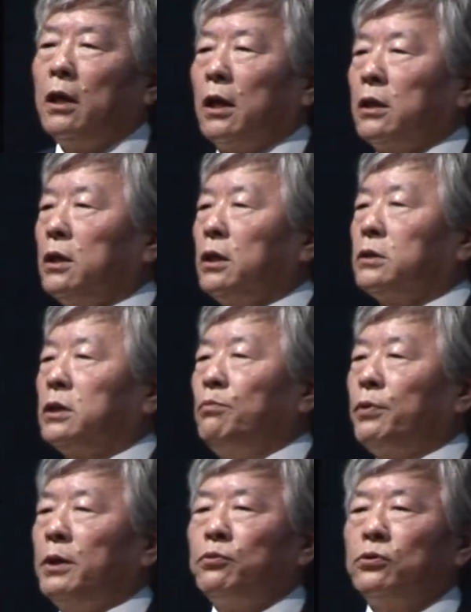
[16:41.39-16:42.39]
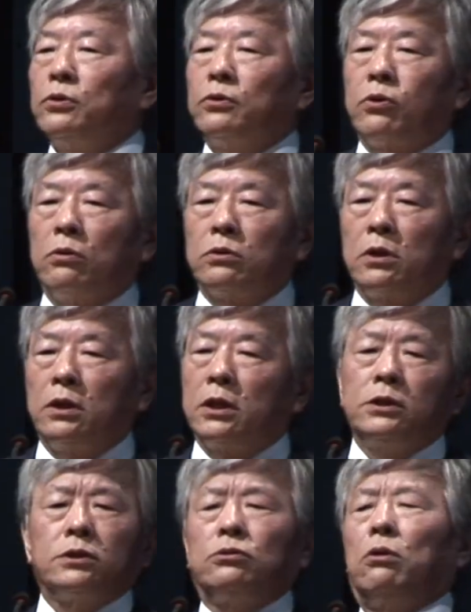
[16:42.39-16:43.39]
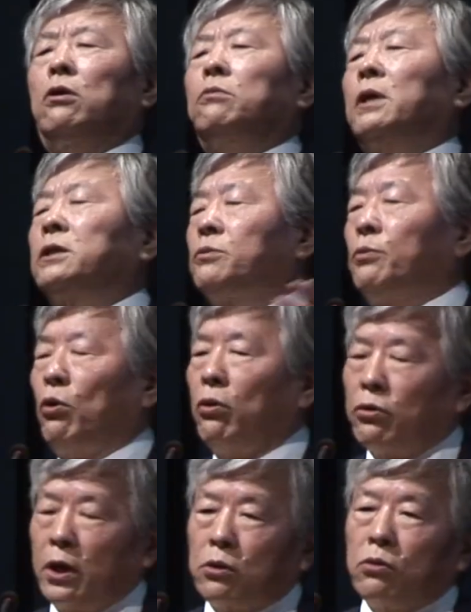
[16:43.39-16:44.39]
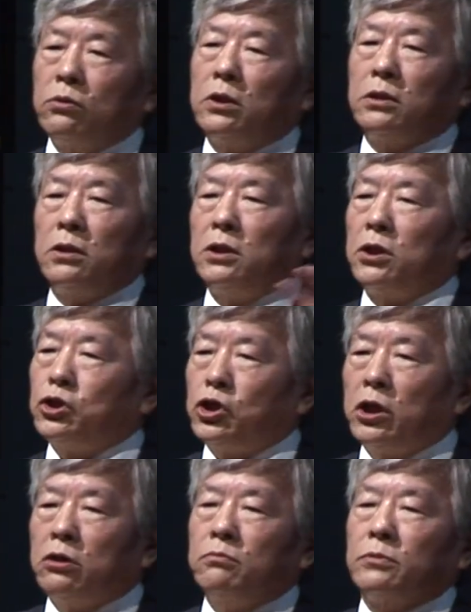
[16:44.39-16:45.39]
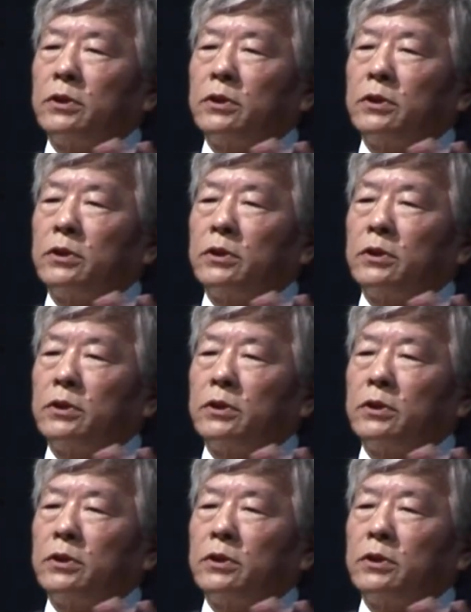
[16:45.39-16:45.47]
And, some people thought this is all must be all encoded in the genome.